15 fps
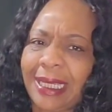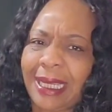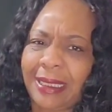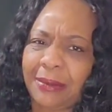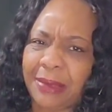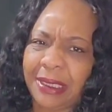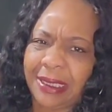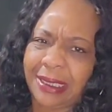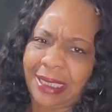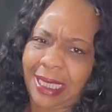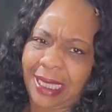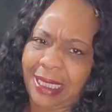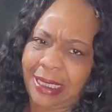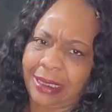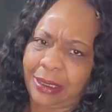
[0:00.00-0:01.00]
I got them in a
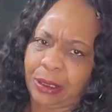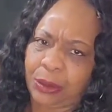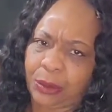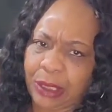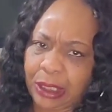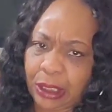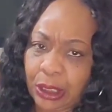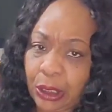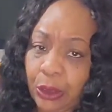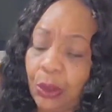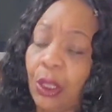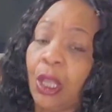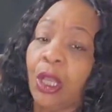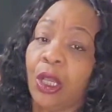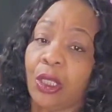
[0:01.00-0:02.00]
size
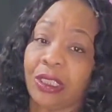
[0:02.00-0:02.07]
22.